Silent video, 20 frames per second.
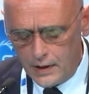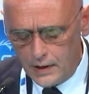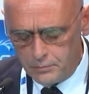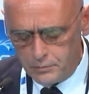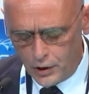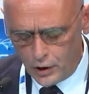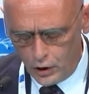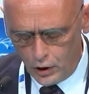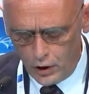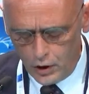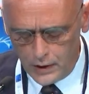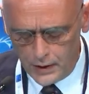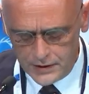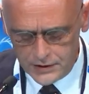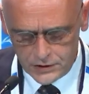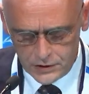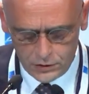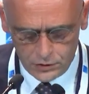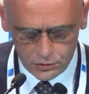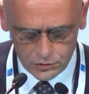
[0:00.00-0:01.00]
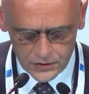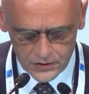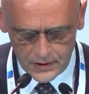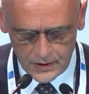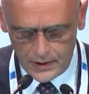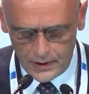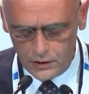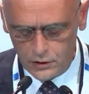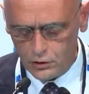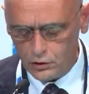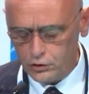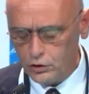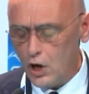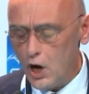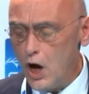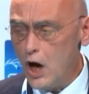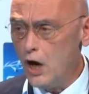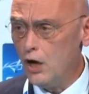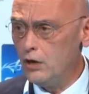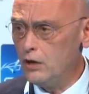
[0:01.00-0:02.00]
prolonged ICU stay. Not
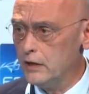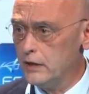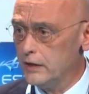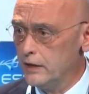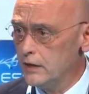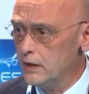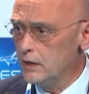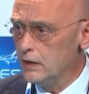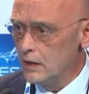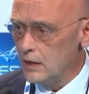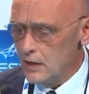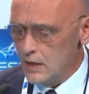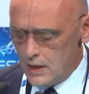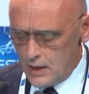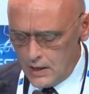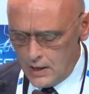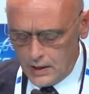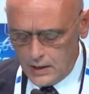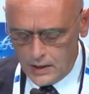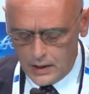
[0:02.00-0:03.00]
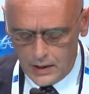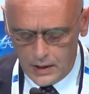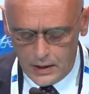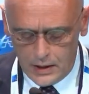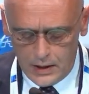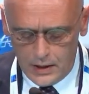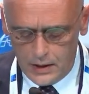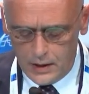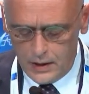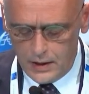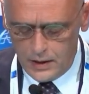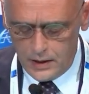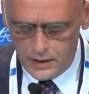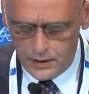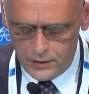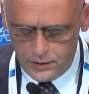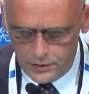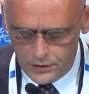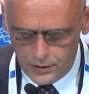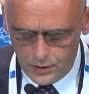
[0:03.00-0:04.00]
only
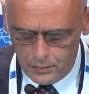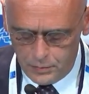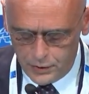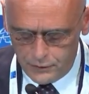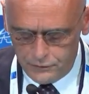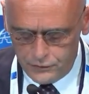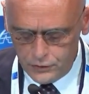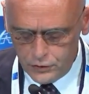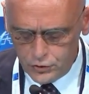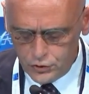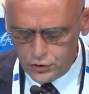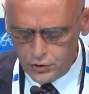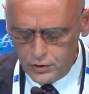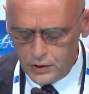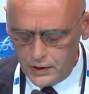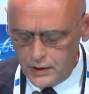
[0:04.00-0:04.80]
the perfusion